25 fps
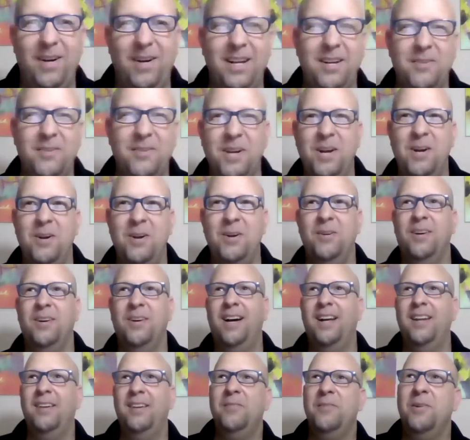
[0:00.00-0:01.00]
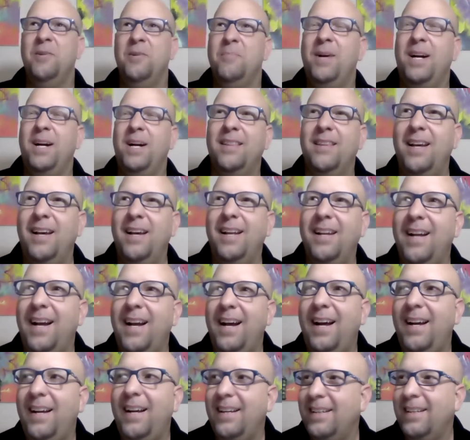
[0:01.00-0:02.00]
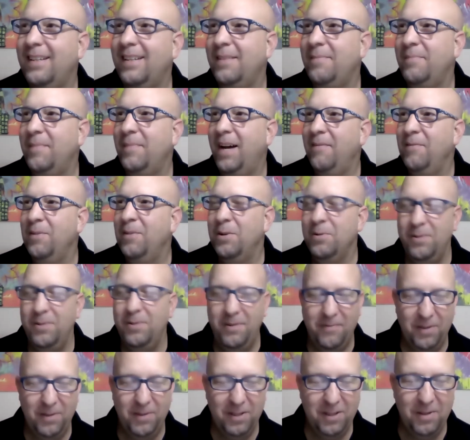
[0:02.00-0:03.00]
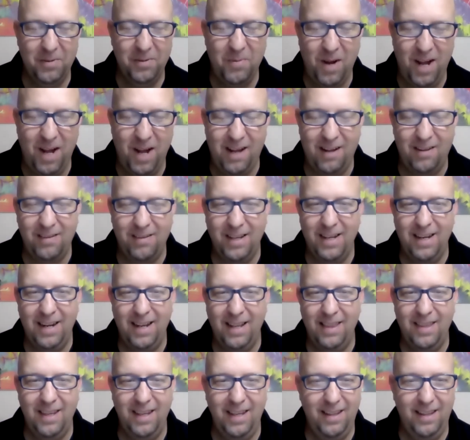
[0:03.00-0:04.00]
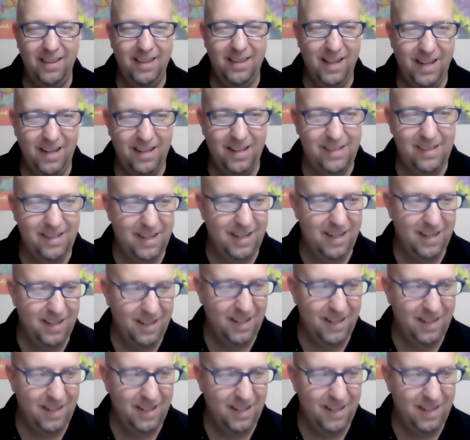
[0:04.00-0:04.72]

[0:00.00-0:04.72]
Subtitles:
don't know. I don't know about that. I've known you for a good while, and I think that